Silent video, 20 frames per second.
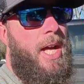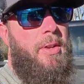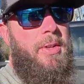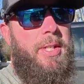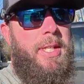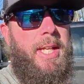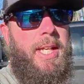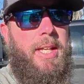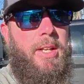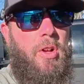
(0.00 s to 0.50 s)
it out
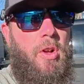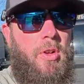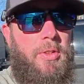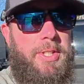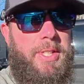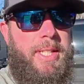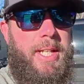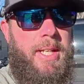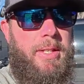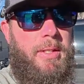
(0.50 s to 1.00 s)
again all
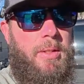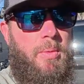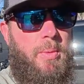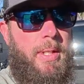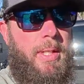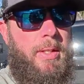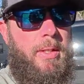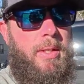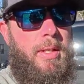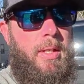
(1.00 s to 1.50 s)
together
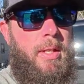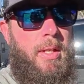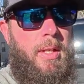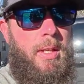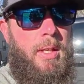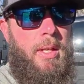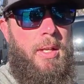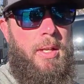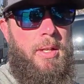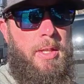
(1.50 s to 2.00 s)
with
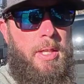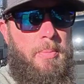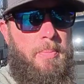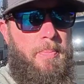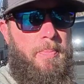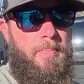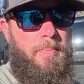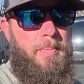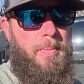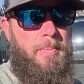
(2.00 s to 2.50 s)
the
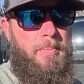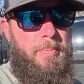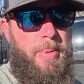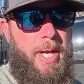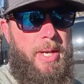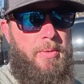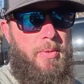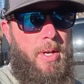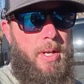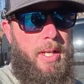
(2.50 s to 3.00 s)

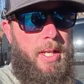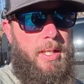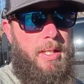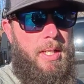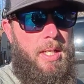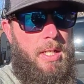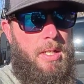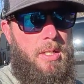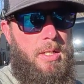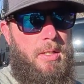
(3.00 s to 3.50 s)
bed rug
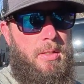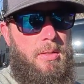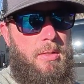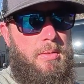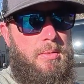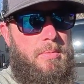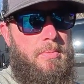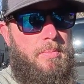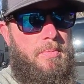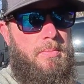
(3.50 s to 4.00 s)
in here
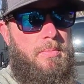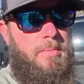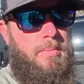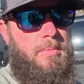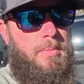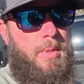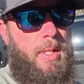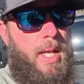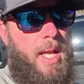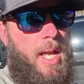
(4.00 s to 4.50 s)

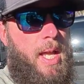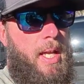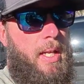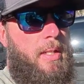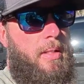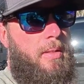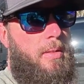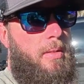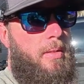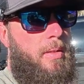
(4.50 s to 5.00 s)

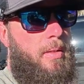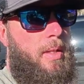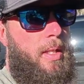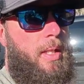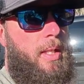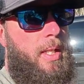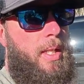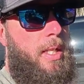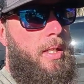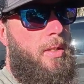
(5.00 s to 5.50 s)
and
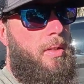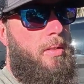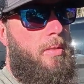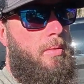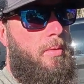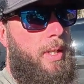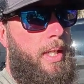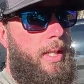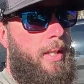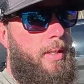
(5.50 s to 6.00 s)
the heater
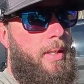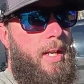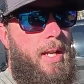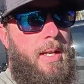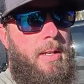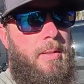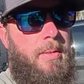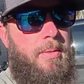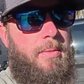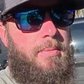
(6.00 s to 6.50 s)
rig that
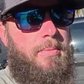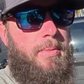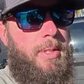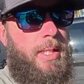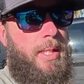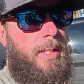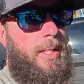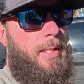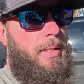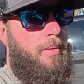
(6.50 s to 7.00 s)
I
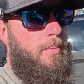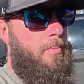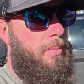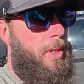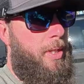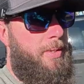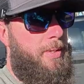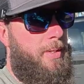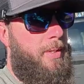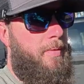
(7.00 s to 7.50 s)
did, and
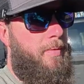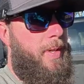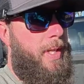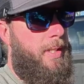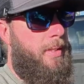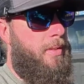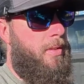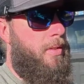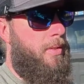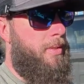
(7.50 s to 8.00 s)
plus the
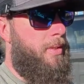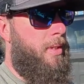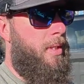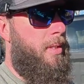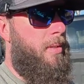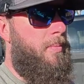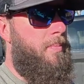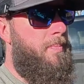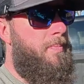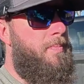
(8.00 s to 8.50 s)
vent
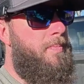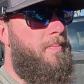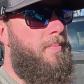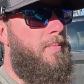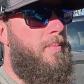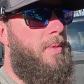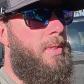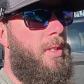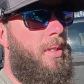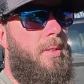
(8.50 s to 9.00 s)
also.
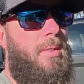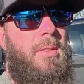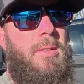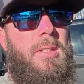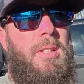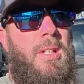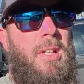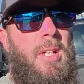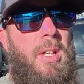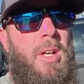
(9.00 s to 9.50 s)
So
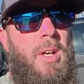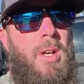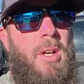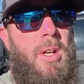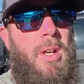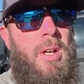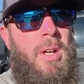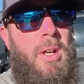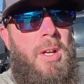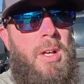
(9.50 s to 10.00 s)

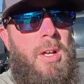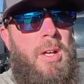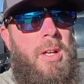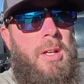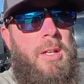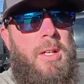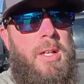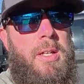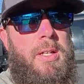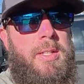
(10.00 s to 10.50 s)

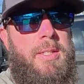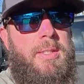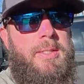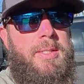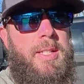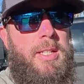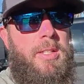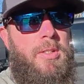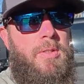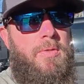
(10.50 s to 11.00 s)

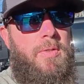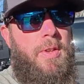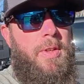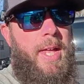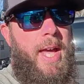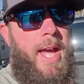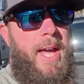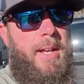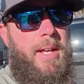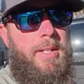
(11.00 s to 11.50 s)
stay tuned for
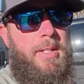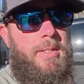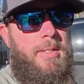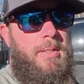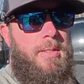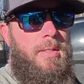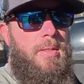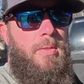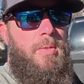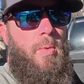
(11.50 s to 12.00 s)
that. I
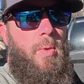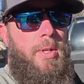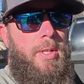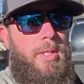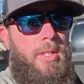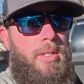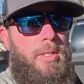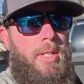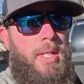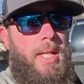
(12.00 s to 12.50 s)
just
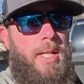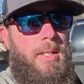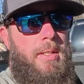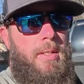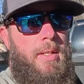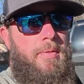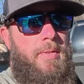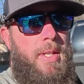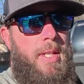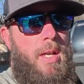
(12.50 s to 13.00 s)
wanted to get
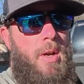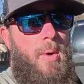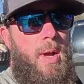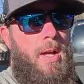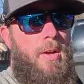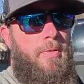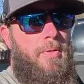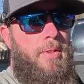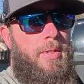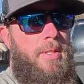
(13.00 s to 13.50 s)
a video
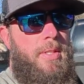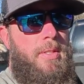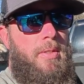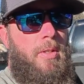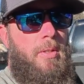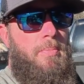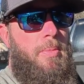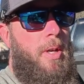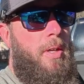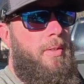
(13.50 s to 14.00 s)
out for this
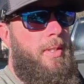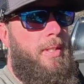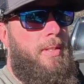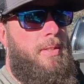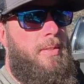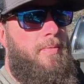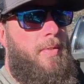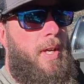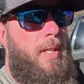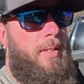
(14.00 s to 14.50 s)
third part
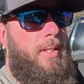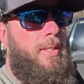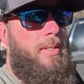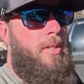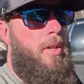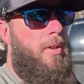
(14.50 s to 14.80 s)
that's finally